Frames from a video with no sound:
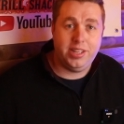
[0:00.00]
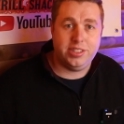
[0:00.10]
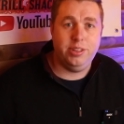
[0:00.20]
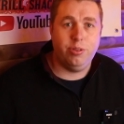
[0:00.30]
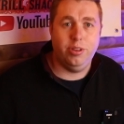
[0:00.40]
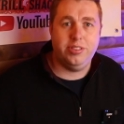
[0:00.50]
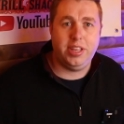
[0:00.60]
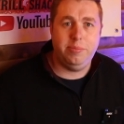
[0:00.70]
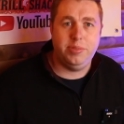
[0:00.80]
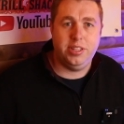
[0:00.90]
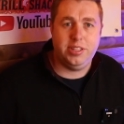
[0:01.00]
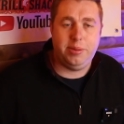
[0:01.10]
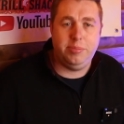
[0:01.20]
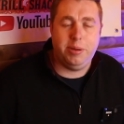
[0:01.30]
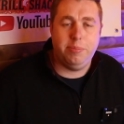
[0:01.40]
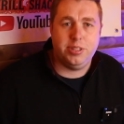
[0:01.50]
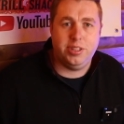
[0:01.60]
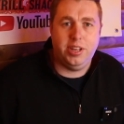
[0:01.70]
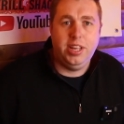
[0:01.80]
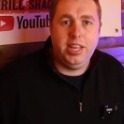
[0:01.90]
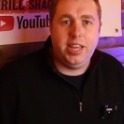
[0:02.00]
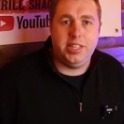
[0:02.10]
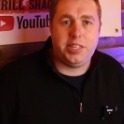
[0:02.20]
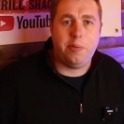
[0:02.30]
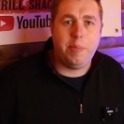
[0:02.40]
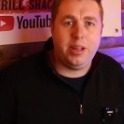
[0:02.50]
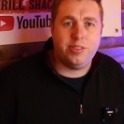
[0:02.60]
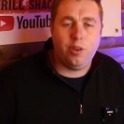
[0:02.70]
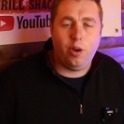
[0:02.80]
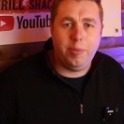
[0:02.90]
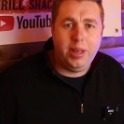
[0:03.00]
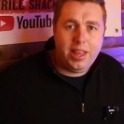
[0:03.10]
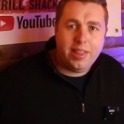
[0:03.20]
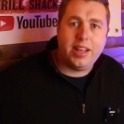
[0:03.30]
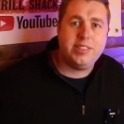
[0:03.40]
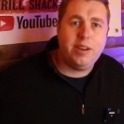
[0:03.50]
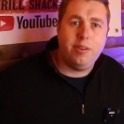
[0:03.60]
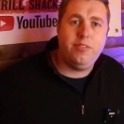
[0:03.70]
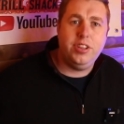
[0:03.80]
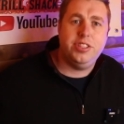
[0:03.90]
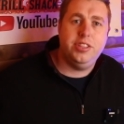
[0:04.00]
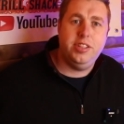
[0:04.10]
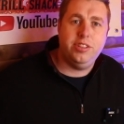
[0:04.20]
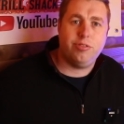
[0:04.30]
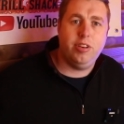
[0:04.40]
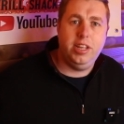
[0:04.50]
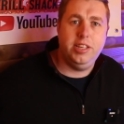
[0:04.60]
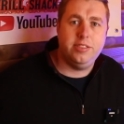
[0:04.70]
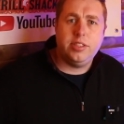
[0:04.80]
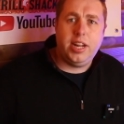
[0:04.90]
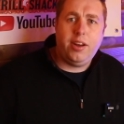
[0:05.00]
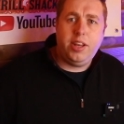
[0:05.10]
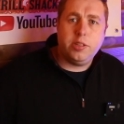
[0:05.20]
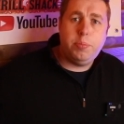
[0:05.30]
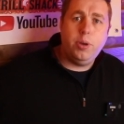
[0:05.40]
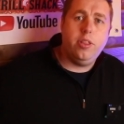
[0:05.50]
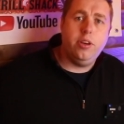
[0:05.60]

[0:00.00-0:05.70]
it's still got the same to the same temperature in the same amount of time. That's how efficient this grill is. So now let's put